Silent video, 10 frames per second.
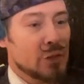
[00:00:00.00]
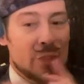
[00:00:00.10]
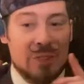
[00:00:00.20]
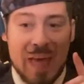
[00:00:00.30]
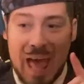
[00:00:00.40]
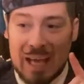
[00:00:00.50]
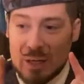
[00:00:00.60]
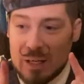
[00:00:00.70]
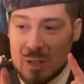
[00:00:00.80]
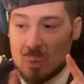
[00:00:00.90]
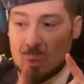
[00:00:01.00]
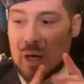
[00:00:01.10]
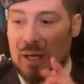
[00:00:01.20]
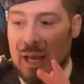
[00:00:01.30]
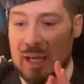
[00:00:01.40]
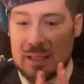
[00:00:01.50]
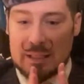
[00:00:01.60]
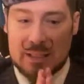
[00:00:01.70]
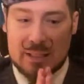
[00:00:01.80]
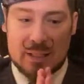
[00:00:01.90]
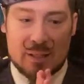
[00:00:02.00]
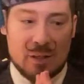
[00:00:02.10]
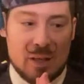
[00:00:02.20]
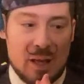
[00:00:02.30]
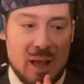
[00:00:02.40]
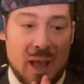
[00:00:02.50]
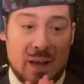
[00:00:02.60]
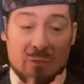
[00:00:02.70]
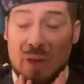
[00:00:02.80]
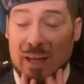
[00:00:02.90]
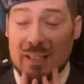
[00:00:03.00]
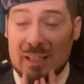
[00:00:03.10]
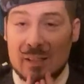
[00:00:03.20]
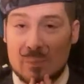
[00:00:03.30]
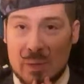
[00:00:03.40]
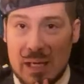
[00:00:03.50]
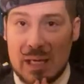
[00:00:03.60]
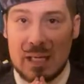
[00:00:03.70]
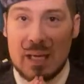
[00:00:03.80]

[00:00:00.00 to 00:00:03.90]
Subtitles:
that is what had affected me.